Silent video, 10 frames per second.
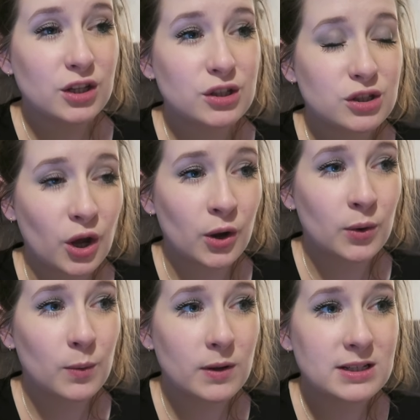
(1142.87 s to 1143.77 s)

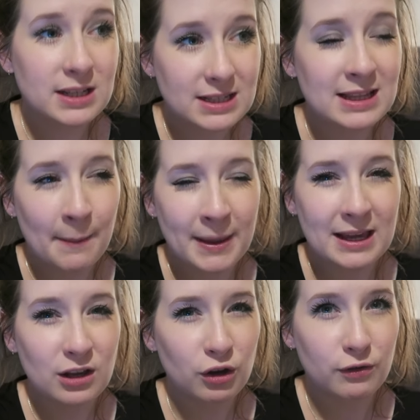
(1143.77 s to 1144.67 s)
so doesn't that
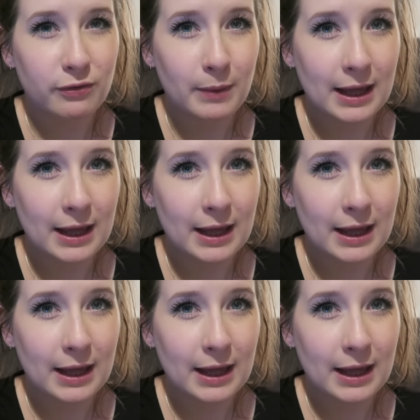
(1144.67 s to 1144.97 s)
make it good for